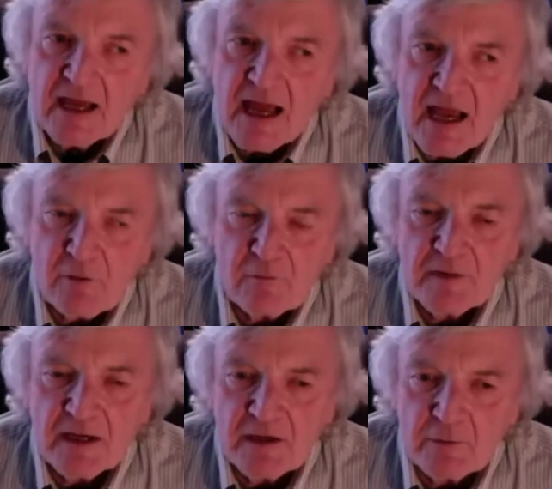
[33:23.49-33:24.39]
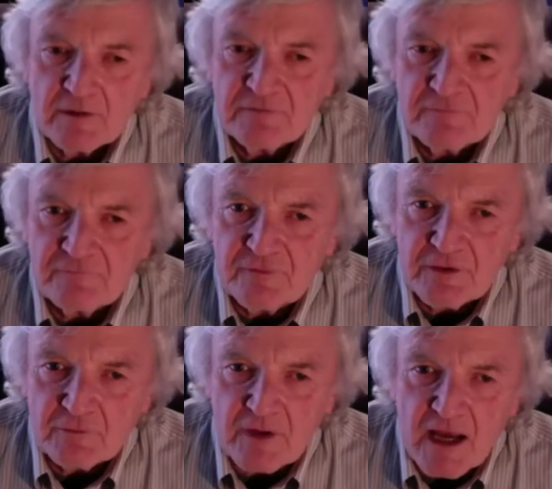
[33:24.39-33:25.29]
how am I going to
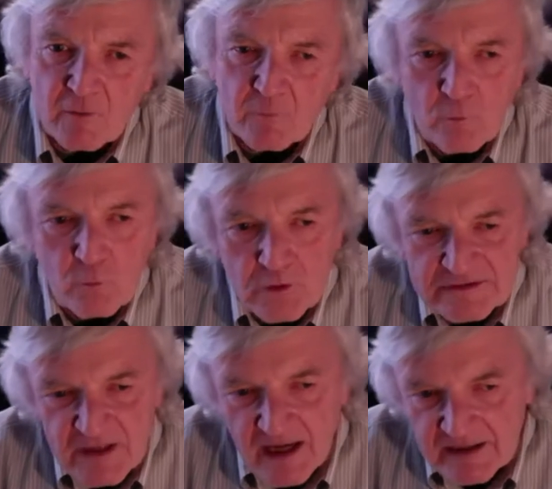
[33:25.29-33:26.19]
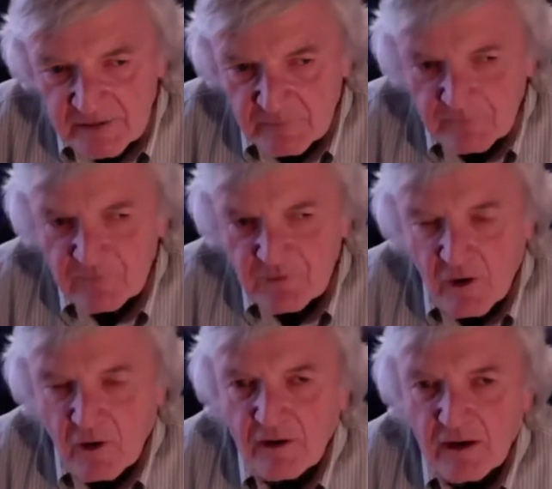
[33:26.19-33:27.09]
figure out which items
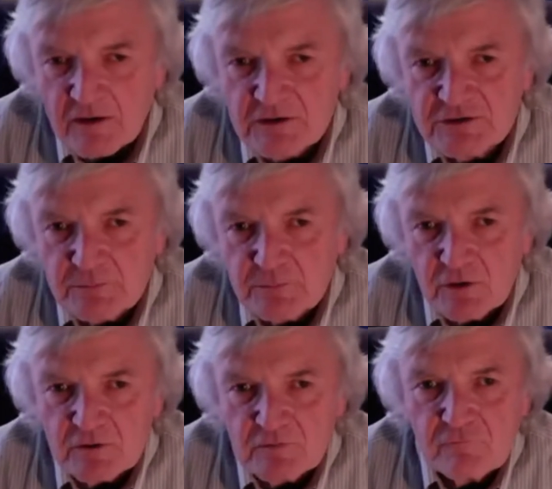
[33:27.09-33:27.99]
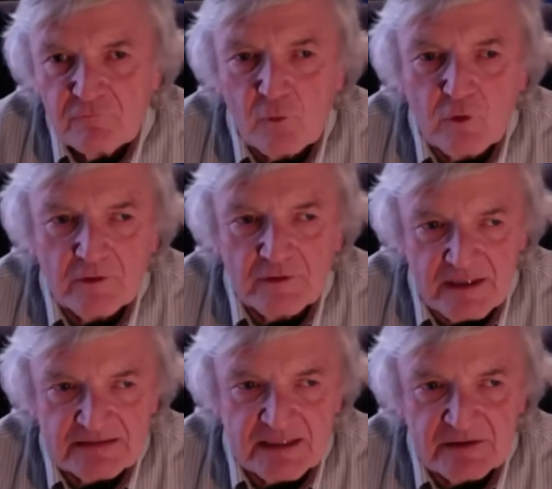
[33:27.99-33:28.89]
are eligible for the
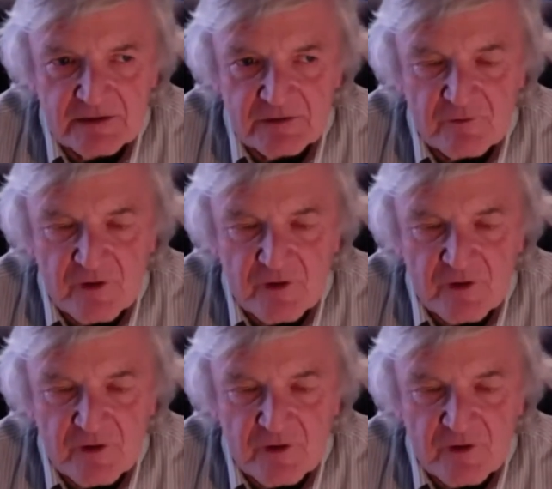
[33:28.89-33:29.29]
incentive?